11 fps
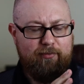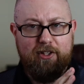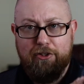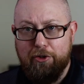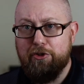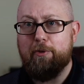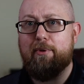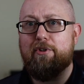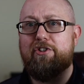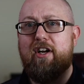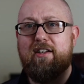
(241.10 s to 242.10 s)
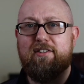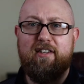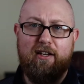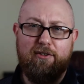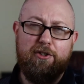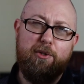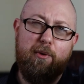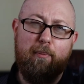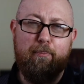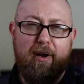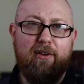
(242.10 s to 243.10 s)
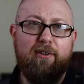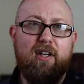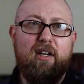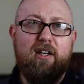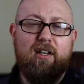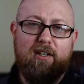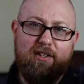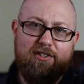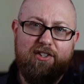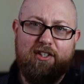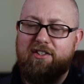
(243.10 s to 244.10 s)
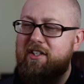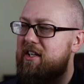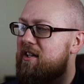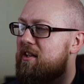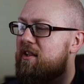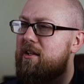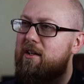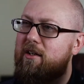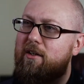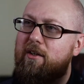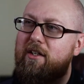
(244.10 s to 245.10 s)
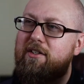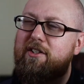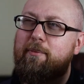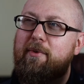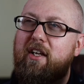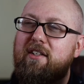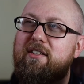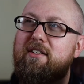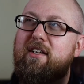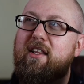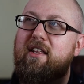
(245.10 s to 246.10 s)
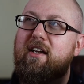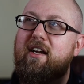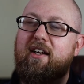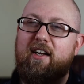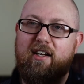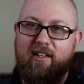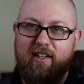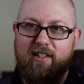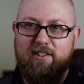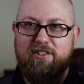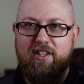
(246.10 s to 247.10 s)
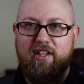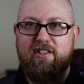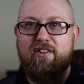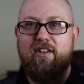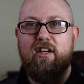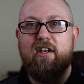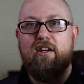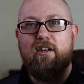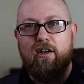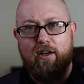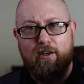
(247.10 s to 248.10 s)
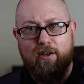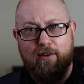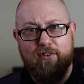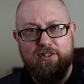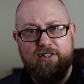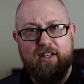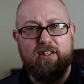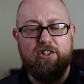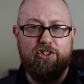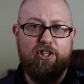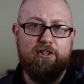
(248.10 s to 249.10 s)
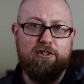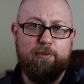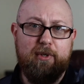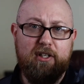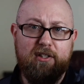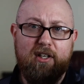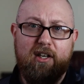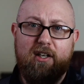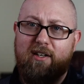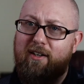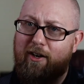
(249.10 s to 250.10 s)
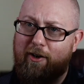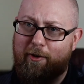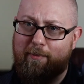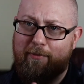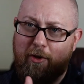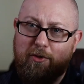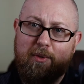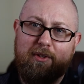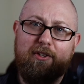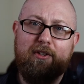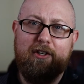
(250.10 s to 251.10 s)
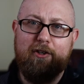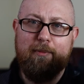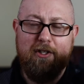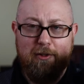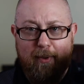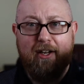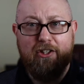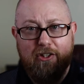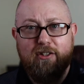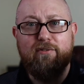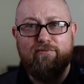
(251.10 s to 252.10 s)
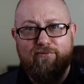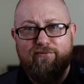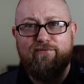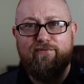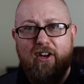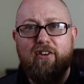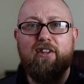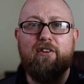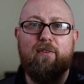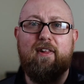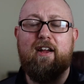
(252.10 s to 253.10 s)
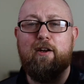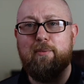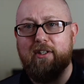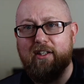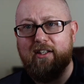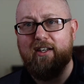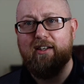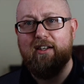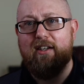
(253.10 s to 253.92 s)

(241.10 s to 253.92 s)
usable shots down to about a 16th. In some cases, I think I got like a 1/6 of a second shutter speed. Those were a little hit or miss, but I could fairly reliably get,